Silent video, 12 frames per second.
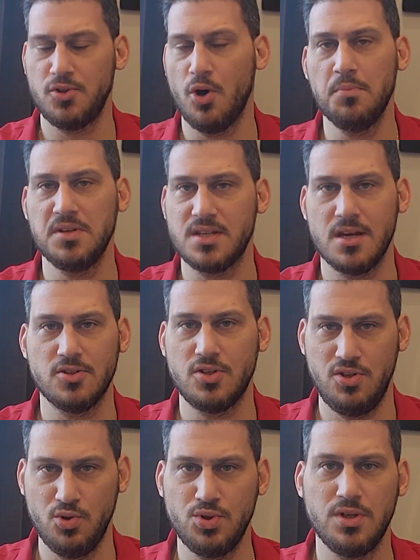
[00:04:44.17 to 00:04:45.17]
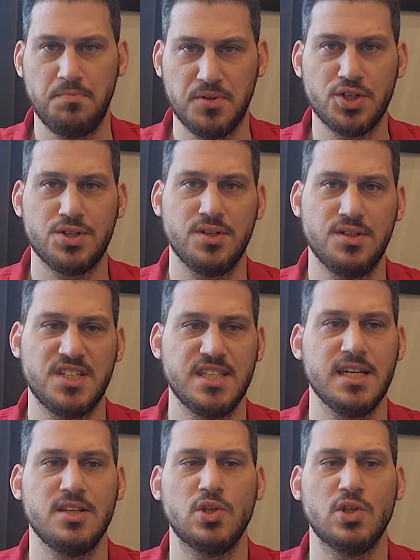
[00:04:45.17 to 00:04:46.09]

Don't be scared to use it, but just understand,